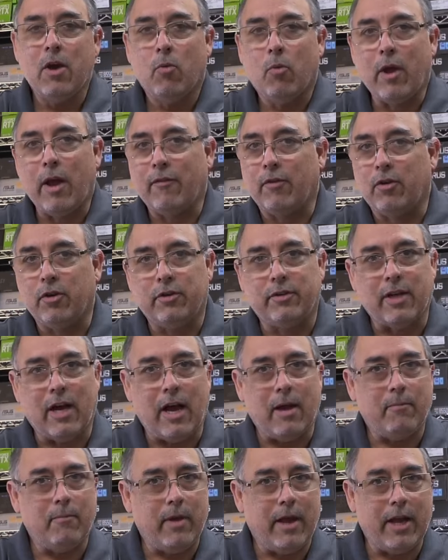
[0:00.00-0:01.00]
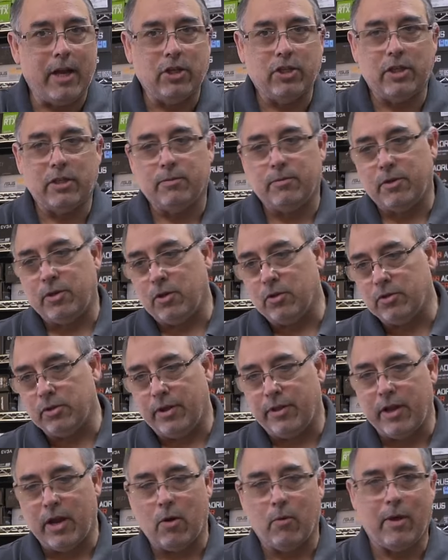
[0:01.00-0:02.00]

We have a good time. Angie's usually there.